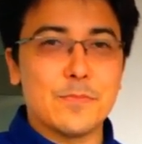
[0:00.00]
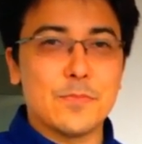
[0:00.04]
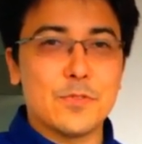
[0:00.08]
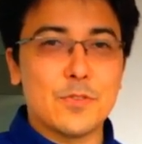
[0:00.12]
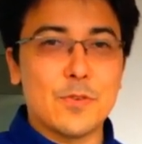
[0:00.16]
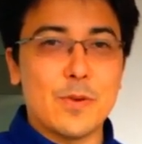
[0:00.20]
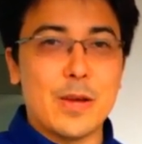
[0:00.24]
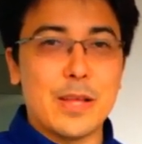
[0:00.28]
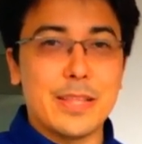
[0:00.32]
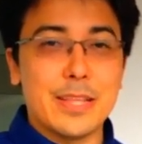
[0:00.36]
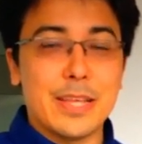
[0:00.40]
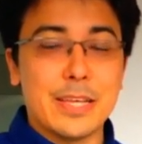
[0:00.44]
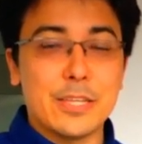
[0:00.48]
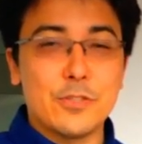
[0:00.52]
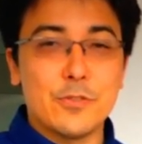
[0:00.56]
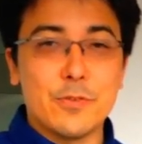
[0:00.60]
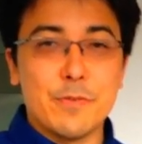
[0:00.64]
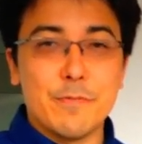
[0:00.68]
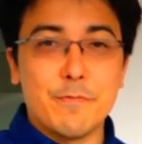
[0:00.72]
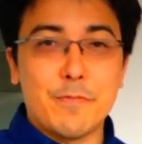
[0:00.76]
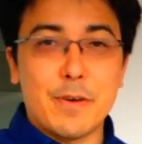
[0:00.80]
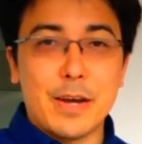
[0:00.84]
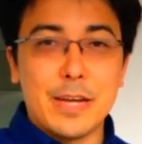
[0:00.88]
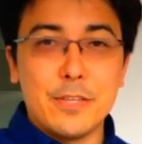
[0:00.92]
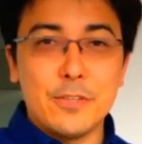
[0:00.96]
So I'd like to
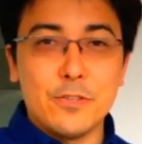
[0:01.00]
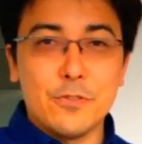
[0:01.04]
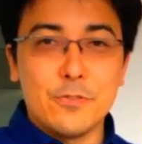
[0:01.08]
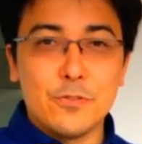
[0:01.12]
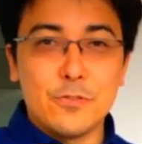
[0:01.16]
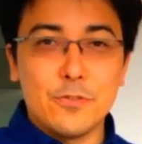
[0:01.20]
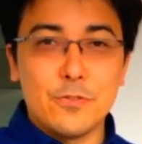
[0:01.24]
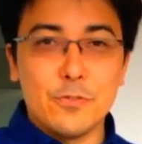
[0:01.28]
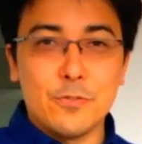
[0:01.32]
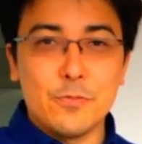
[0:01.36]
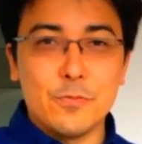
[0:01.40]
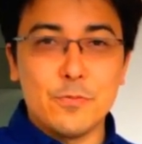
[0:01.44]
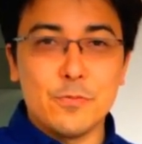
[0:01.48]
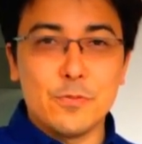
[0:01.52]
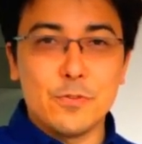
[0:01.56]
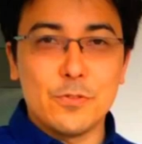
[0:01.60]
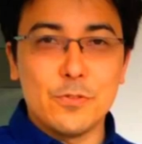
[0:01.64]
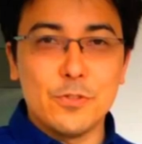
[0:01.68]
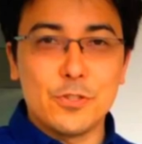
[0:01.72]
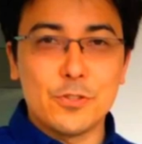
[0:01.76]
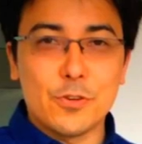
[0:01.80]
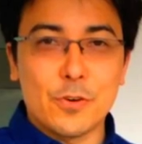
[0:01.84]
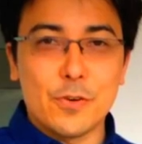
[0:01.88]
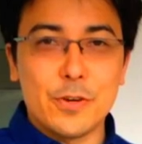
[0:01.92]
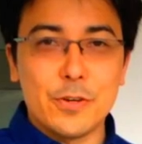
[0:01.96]
invite you to
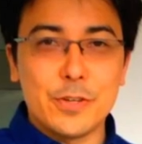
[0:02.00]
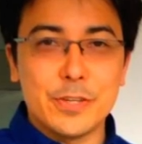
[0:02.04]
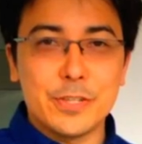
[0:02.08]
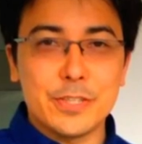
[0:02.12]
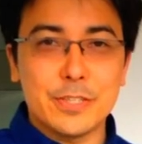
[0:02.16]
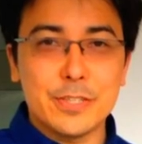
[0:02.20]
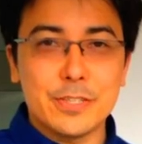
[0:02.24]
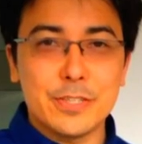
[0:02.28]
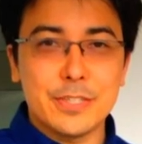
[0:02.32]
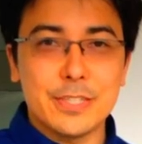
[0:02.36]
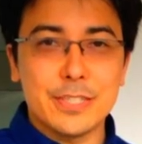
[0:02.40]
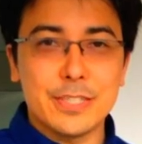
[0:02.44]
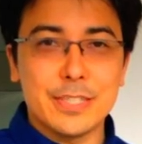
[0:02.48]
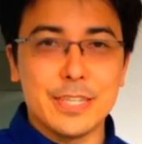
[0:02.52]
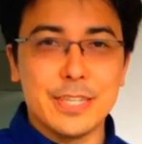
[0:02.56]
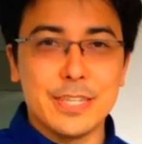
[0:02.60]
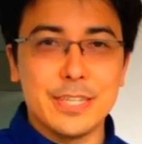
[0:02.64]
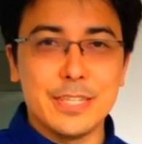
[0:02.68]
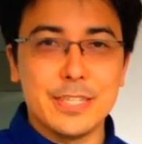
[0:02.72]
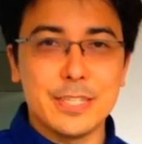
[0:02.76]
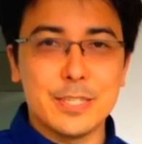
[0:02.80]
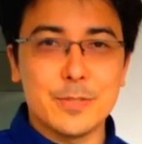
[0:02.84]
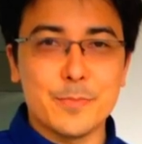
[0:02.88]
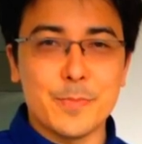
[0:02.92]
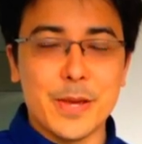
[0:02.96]
join us
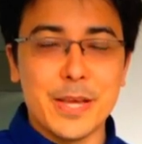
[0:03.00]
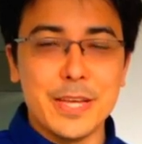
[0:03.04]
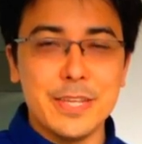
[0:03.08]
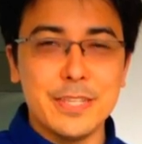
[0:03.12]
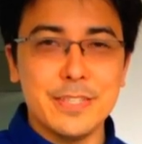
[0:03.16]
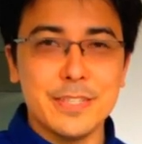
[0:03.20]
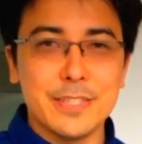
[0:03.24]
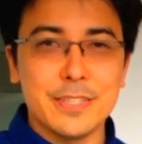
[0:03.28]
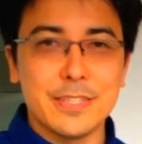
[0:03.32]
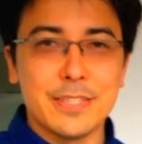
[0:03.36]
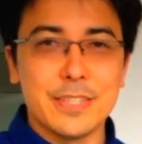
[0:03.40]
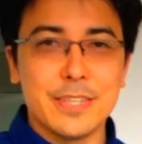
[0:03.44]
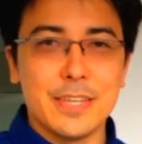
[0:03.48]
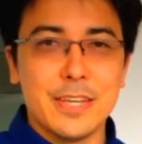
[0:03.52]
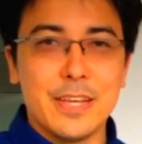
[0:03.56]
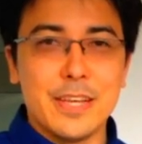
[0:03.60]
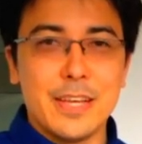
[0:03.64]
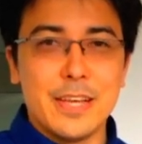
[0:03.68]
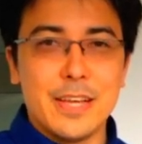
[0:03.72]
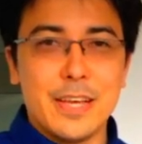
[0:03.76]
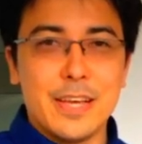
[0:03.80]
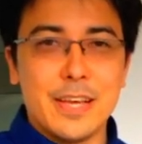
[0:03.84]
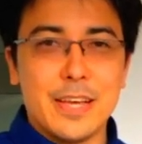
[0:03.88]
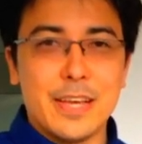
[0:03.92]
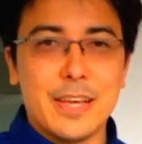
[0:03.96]
in this space,
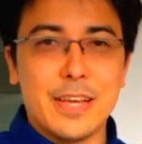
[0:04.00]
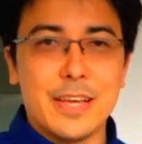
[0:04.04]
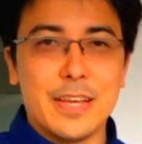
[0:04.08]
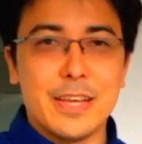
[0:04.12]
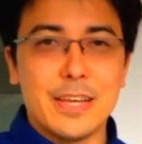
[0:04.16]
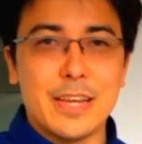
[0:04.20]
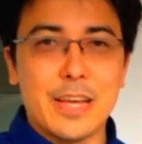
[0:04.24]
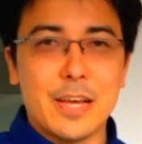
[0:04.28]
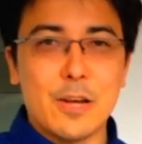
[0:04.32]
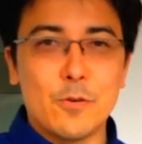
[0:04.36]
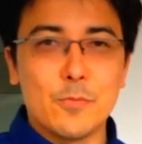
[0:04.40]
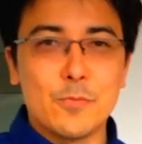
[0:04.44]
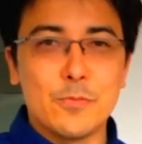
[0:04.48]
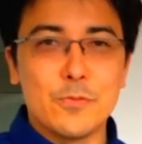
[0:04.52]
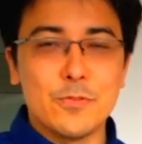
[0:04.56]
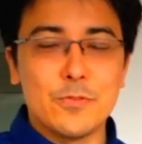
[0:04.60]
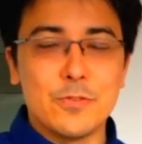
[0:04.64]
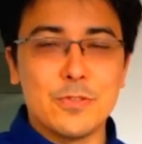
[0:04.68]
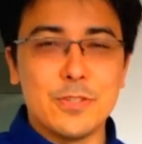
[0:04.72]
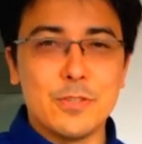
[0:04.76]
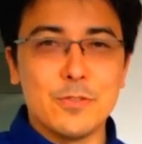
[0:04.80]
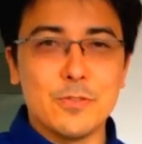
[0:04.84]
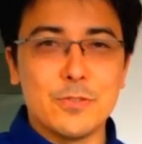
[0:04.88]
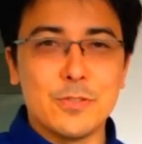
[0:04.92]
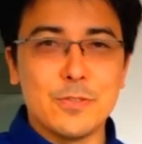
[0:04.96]
and I hope to
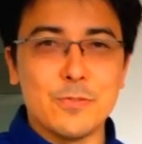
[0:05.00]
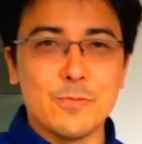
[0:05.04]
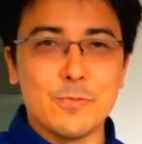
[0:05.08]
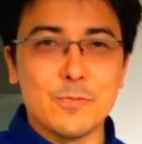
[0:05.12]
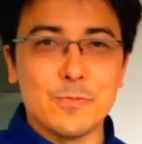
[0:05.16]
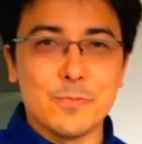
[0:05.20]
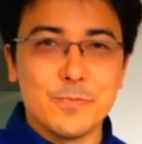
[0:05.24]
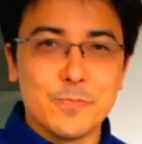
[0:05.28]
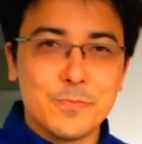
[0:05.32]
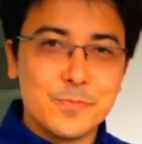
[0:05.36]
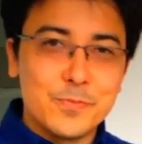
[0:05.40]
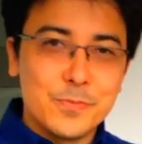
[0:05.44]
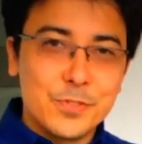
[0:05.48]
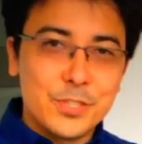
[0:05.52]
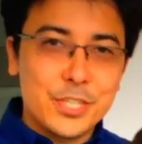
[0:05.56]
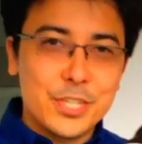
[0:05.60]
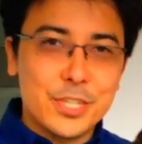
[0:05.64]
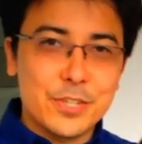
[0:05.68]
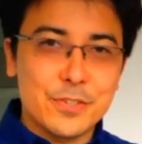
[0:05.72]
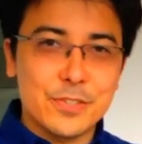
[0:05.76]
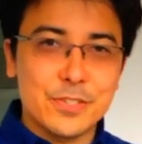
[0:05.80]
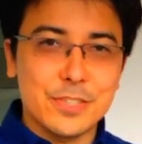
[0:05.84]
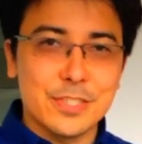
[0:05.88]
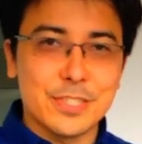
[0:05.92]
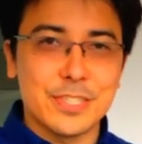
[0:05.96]
see you soon.
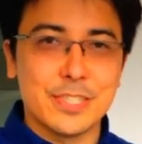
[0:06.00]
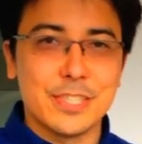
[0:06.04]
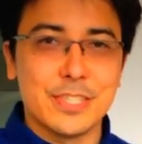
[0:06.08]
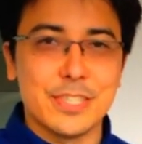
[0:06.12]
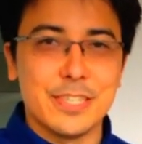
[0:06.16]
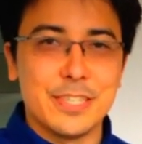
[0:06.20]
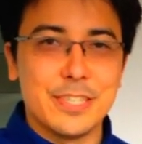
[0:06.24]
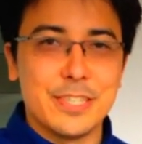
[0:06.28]
Cheers.